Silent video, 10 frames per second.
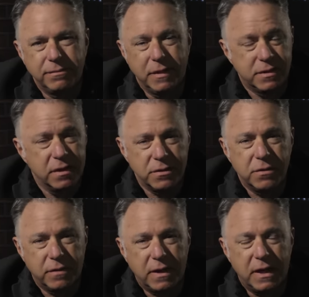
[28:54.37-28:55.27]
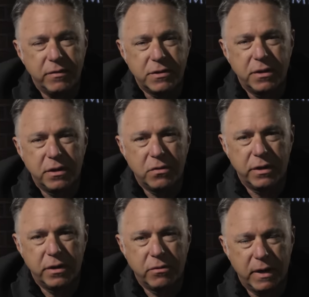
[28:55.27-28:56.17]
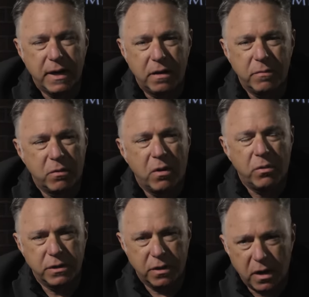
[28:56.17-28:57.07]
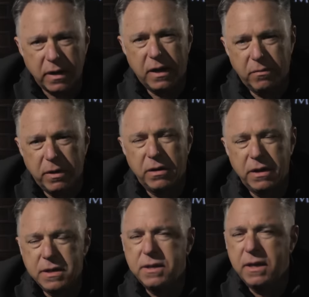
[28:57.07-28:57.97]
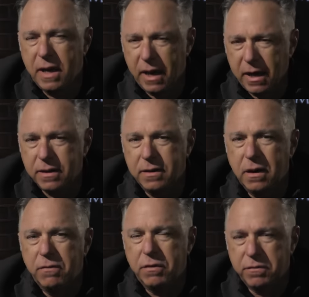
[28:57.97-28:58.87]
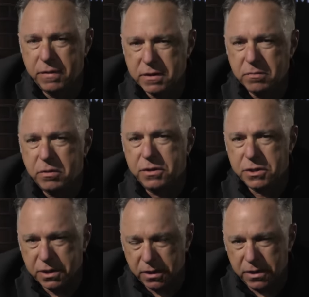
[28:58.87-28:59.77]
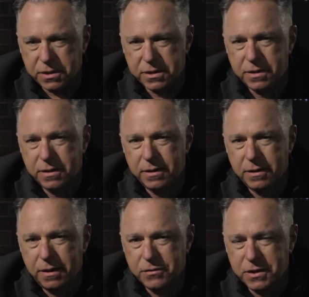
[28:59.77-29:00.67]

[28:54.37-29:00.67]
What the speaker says: It's going to survive, it's going to go underground, but what we're talking about is the end of the visible church of